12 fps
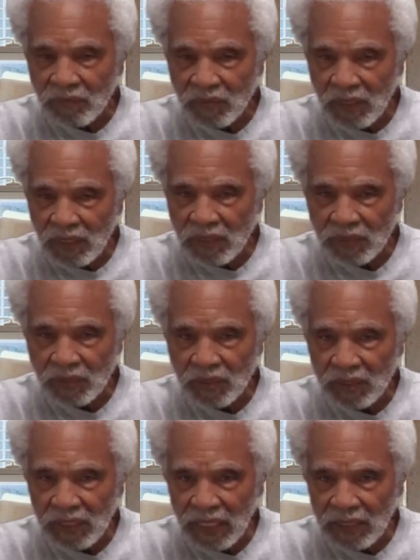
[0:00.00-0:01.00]
Then this
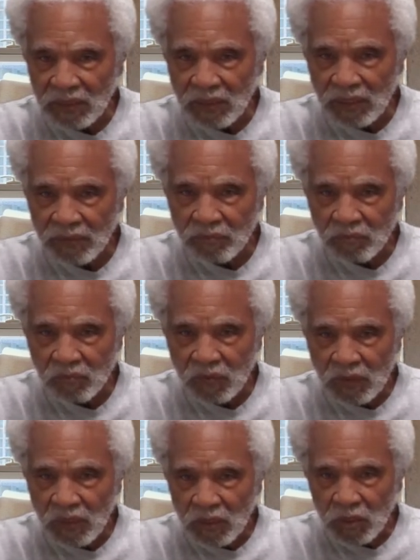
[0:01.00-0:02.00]
young guy said,
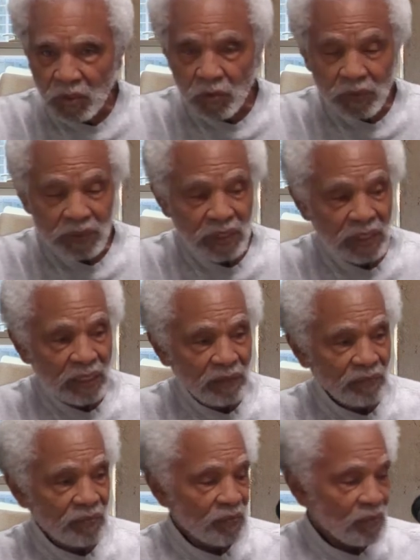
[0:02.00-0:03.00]
you would
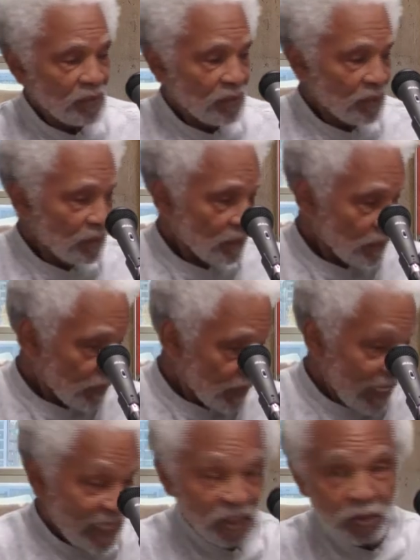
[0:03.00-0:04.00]
give
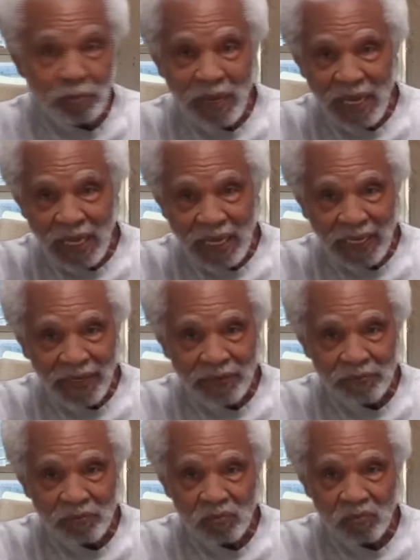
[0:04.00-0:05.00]
that spy
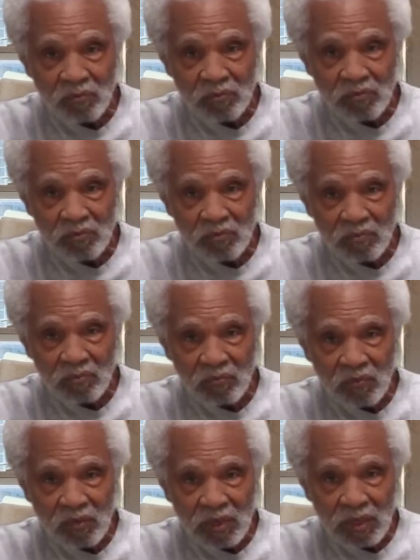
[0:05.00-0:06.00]

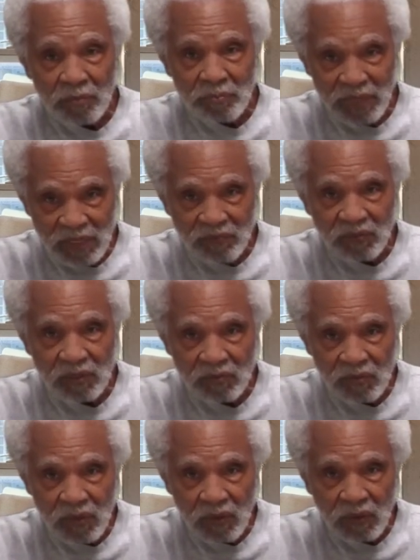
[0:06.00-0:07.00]
the benefit of
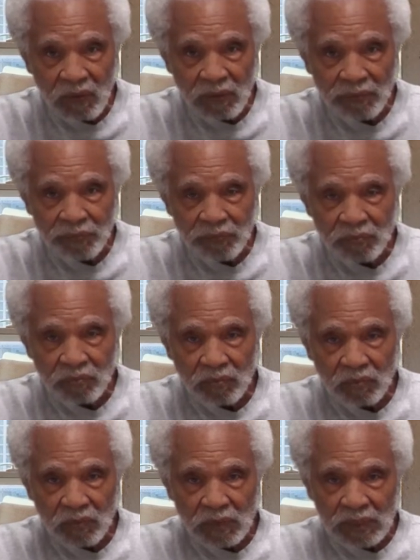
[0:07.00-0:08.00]
law.
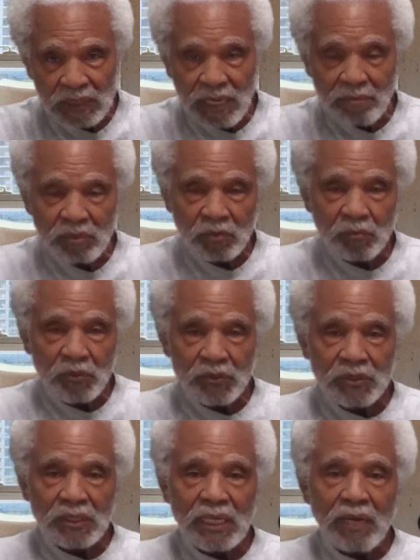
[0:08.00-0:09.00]
Thomas More
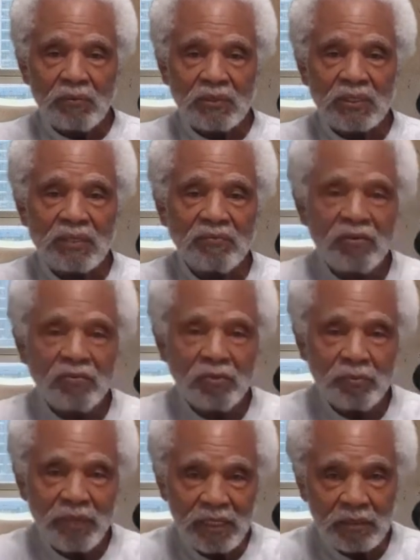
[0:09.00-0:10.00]
said, I would give every
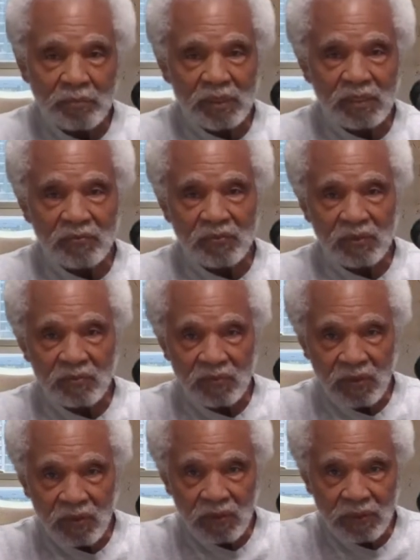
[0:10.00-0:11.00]
man the benefit of
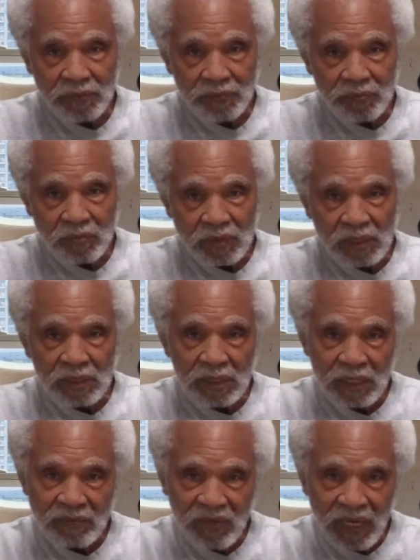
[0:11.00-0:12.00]
law until
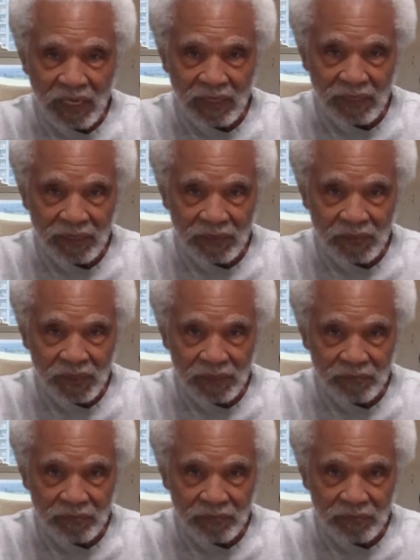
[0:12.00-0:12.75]
he violates it.